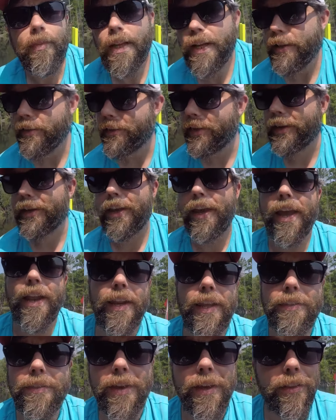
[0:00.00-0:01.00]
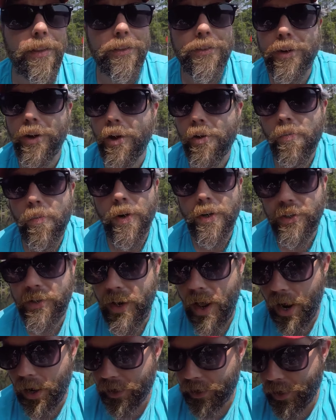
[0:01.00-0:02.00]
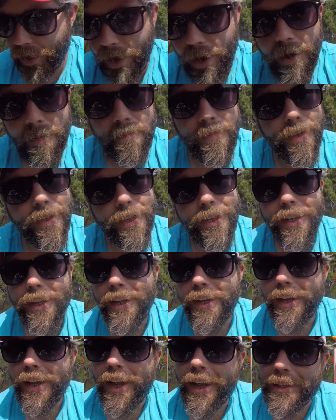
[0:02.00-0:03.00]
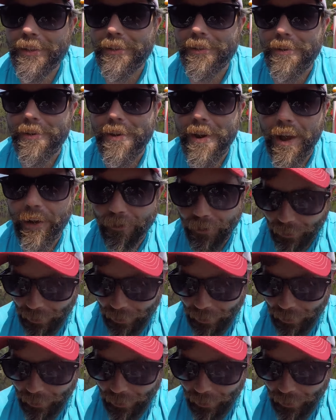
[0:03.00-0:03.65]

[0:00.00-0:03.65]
like anything that's on wish.com, it's never